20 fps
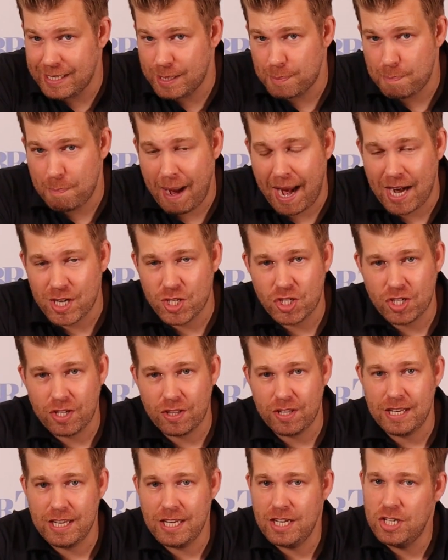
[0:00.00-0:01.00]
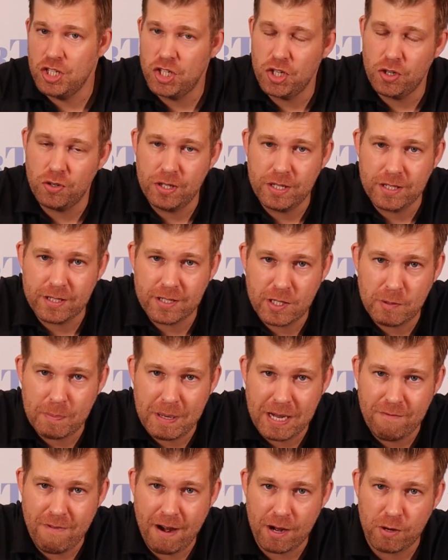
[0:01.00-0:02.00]
smashed the endurance
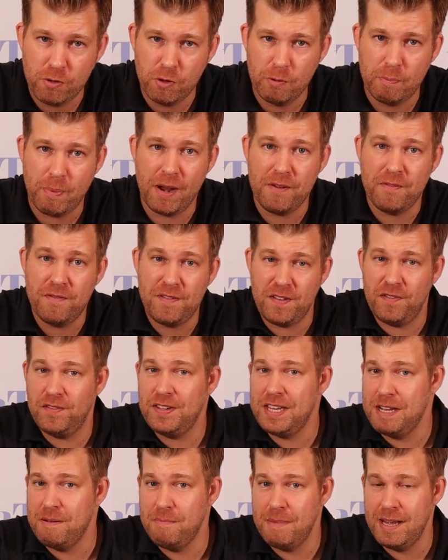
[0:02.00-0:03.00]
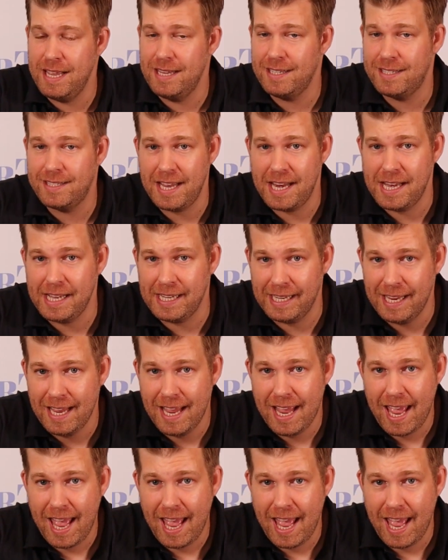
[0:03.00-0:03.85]
speed record by 15 minutes, setting